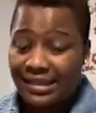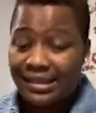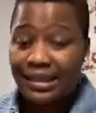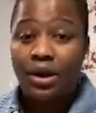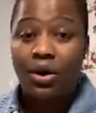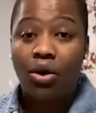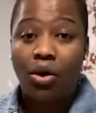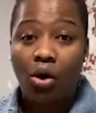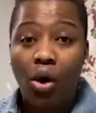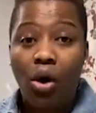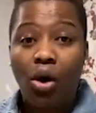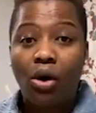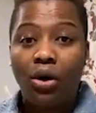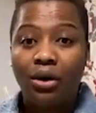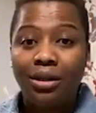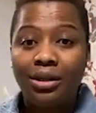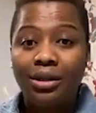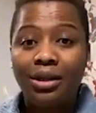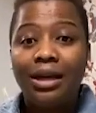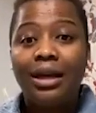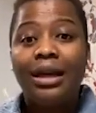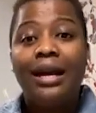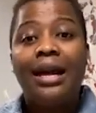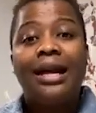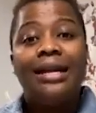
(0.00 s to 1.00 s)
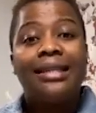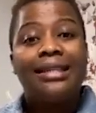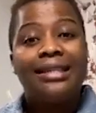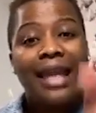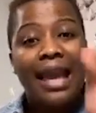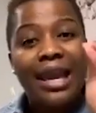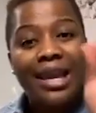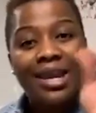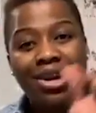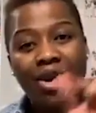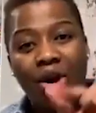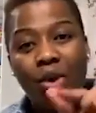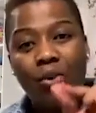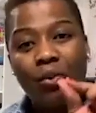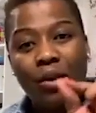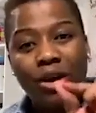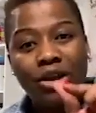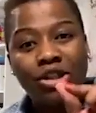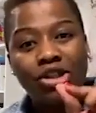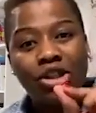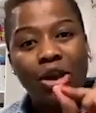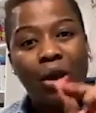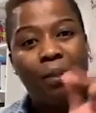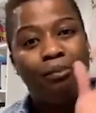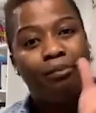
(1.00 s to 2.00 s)
as a whole, take your
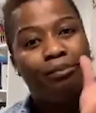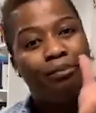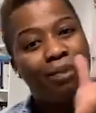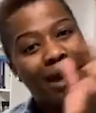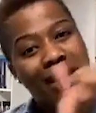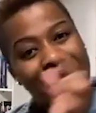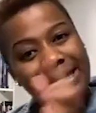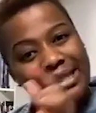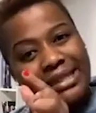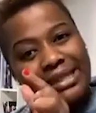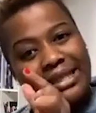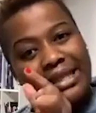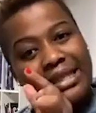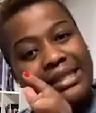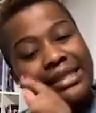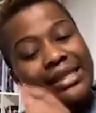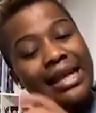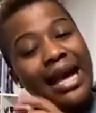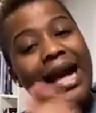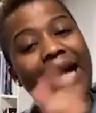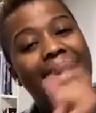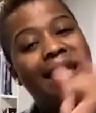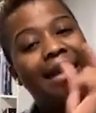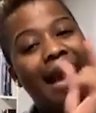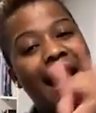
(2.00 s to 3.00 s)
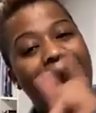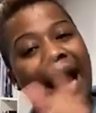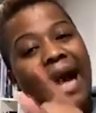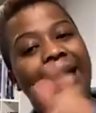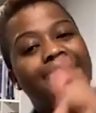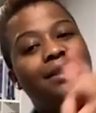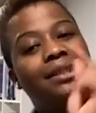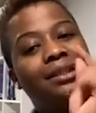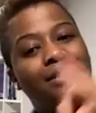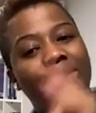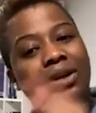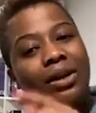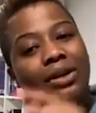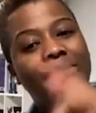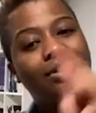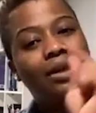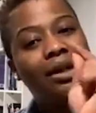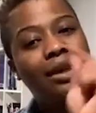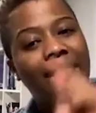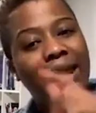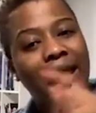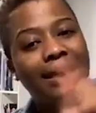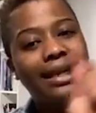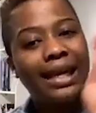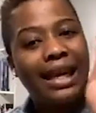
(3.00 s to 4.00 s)
question, paste it, and add
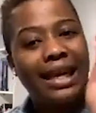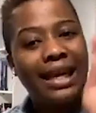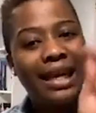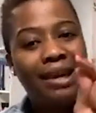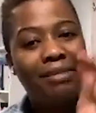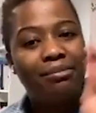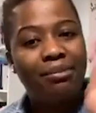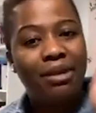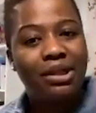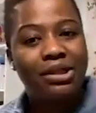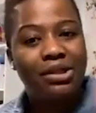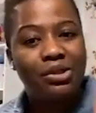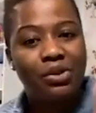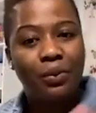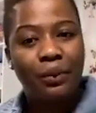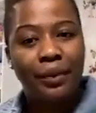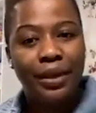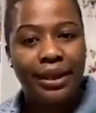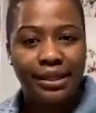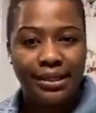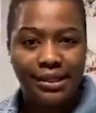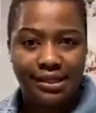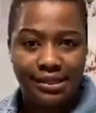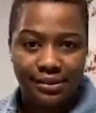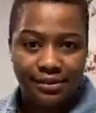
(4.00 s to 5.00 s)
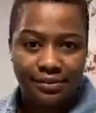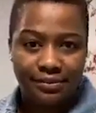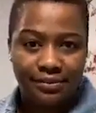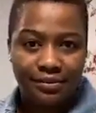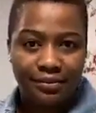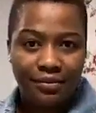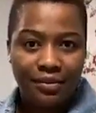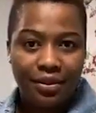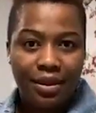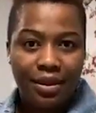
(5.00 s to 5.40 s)
Doctor Linda Eheme to it.